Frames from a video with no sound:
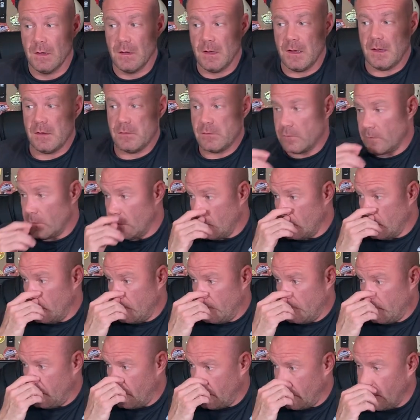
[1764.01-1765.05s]
And so
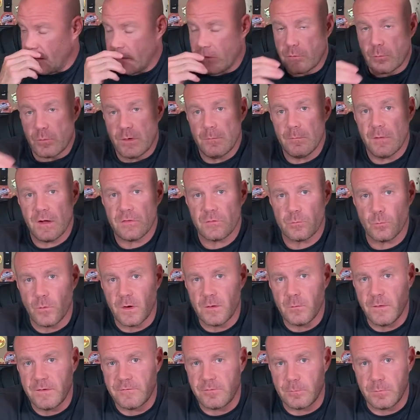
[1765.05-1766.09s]
in 3 months,
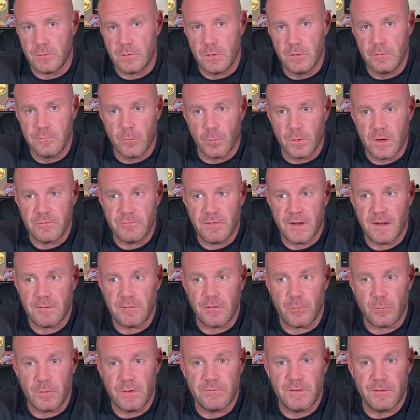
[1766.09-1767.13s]
one went from 245 to
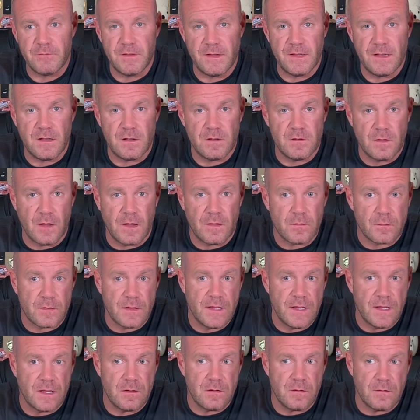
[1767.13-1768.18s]
315, and the other
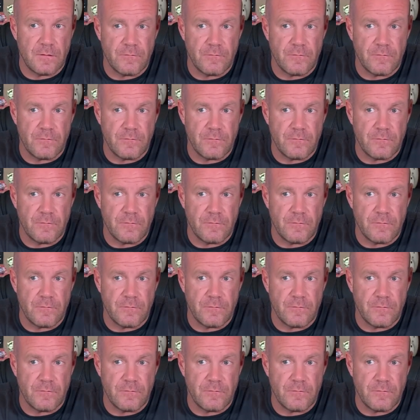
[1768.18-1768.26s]
kid,